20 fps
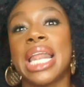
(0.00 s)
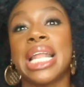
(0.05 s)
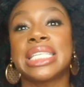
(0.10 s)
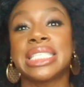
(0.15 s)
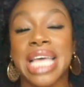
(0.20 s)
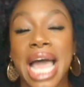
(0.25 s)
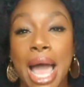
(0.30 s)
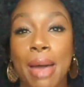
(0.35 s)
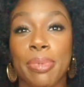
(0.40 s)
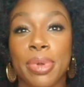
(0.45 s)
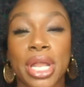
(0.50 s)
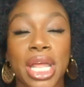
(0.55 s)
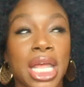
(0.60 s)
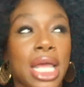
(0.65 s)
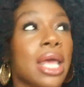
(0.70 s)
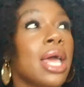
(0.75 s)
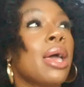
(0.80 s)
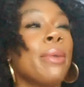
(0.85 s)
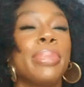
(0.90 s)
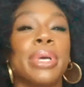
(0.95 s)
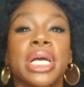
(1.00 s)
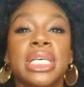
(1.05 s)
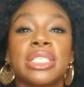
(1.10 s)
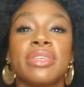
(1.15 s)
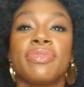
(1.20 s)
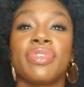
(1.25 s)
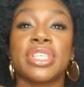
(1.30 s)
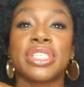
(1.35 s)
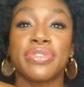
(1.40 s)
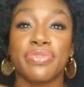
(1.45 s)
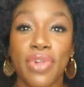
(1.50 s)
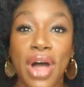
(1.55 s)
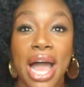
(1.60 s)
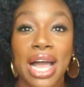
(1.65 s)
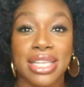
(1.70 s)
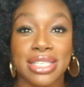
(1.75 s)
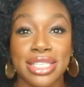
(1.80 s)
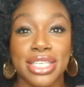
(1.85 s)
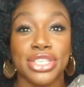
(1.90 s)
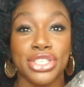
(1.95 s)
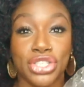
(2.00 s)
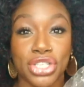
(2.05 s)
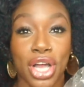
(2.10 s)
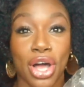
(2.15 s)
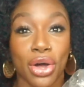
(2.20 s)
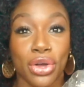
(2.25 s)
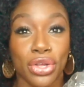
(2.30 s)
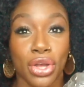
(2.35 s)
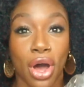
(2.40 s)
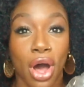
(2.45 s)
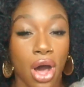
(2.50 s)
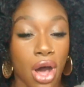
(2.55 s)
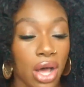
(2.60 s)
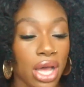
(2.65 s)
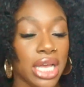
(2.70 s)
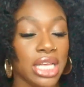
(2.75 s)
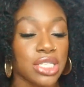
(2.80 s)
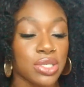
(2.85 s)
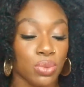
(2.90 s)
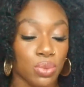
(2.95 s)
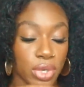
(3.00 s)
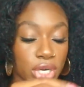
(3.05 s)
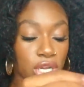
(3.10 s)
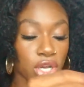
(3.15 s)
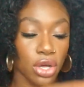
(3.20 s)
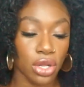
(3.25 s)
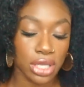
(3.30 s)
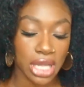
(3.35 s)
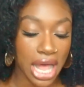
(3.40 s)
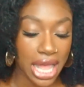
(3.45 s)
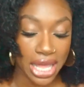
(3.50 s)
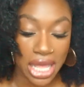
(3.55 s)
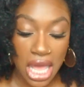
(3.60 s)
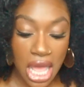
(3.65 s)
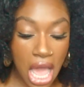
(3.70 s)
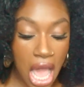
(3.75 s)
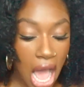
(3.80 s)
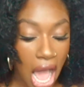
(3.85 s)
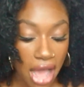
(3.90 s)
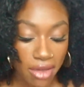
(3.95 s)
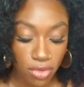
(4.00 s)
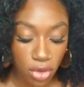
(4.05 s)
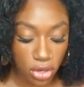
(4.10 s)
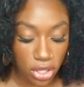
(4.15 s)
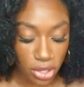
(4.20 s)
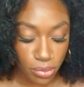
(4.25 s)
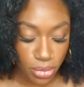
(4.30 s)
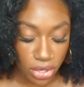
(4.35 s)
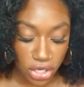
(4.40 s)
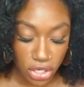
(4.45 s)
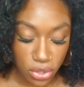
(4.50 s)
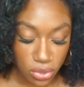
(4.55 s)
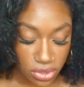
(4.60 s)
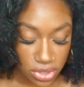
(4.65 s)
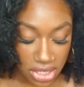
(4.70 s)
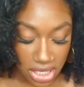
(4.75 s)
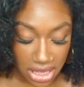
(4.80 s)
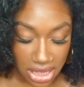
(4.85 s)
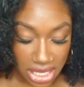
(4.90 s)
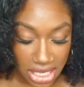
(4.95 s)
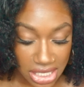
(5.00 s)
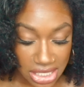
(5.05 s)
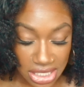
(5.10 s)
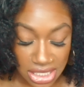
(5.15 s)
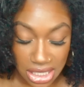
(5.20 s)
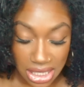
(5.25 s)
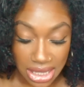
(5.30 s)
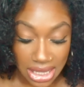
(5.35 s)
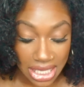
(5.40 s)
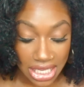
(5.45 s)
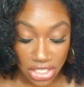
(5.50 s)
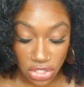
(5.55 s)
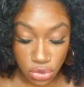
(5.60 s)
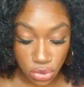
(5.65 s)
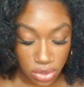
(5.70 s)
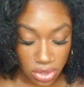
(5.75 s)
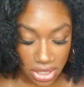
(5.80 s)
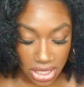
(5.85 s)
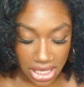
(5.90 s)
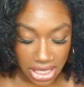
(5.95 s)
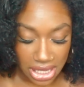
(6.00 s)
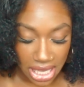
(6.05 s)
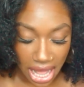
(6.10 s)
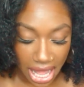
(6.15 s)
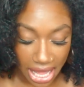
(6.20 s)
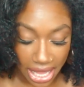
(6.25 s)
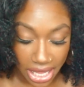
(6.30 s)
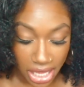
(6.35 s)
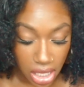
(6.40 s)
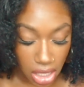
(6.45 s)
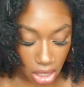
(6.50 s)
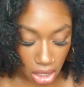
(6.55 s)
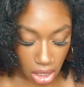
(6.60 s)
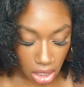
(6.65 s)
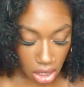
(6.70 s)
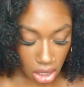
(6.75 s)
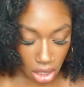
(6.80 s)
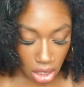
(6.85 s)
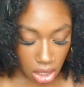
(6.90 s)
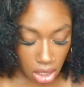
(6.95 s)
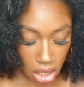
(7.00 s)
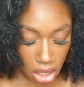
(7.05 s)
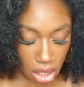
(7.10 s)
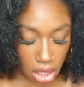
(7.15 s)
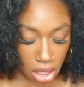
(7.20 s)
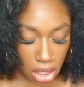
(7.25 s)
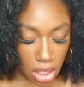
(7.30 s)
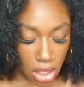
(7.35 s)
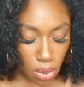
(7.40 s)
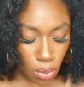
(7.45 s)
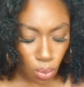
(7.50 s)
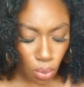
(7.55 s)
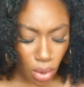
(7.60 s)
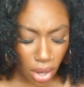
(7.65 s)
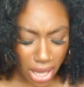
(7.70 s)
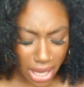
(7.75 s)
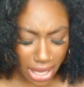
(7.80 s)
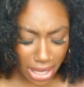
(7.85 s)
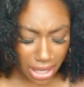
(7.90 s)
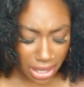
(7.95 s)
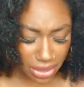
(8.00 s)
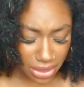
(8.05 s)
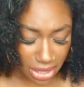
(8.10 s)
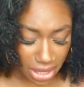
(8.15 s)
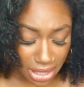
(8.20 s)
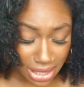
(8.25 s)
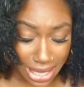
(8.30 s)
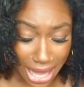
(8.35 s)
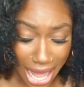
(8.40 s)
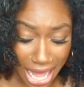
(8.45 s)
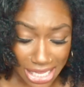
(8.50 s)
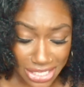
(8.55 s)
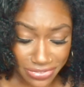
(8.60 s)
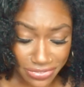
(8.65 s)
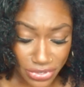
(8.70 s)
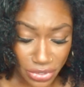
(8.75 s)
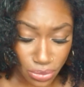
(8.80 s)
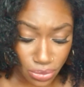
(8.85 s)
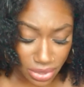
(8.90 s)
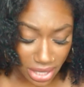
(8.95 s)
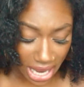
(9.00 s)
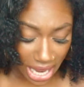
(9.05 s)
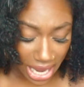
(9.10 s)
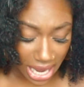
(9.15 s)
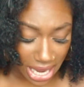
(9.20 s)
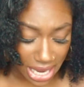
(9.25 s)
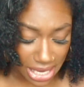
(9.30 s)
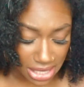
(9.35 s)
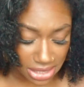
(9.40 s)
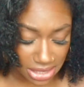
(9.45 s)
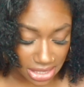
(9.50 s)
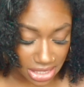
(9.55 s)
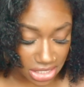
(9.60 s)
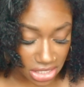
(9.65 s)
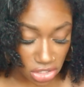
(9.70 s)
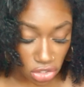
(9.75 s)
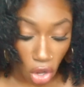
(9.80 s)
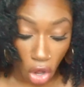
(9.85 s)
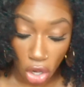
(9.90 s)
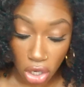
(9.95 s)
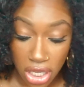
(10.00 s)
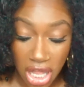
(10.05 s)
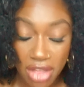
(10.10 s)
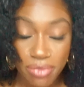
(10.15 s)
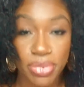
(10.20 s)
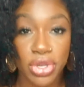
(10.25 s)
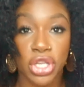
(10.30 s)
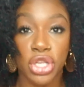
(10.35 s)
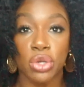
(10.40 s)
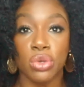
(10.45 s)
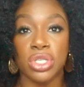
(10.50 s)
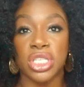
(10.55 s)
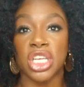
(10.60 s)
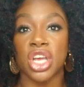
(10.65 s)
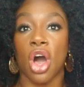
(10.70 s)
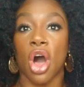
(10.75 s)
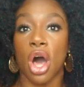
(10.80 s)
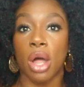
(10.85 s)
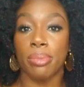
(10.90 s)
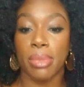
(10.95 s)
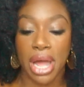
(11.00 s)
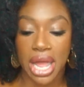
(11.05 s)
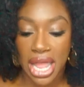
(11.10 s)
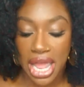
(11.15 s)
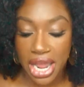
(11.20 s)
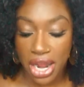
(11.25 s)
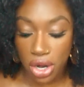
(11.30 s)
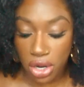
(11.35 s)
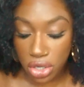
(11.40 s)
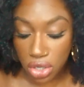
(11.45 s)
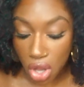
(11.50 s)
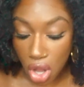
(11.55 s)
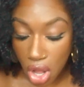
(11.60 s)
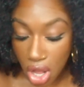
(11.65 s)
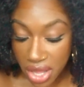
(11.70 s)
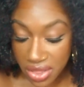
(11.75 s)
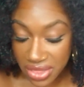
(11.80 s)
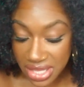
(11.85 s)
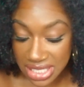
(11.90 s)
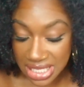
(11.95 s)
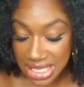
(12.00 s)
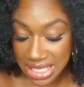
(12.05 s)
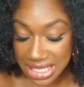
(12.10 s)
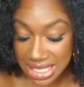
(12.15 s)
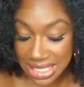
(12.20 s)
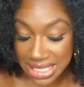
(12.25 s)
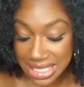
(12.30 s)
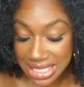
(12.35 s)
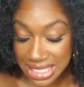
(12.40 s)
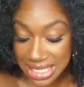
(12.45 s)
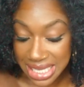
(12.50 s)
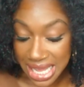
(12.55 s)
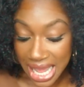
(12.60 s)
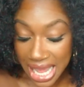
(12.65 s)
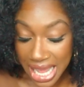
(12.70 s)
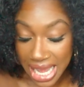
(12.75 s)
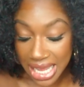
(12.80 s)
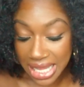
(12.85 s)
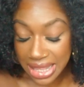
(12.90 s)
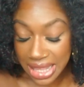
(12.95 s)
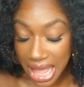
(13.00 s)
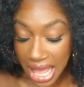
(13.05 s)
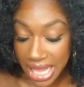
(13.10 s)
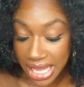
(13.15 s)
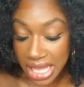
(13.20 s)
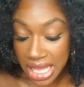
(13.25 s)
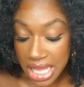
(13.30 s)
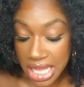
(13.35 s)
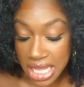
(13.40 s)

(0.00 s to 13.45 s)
it's happening because of this flaxseed gel, y'all. It's real. Like, I've only been using this literally, like, what? The last few days. This is all I've been using on my hair, y'all. And this is insane. Like,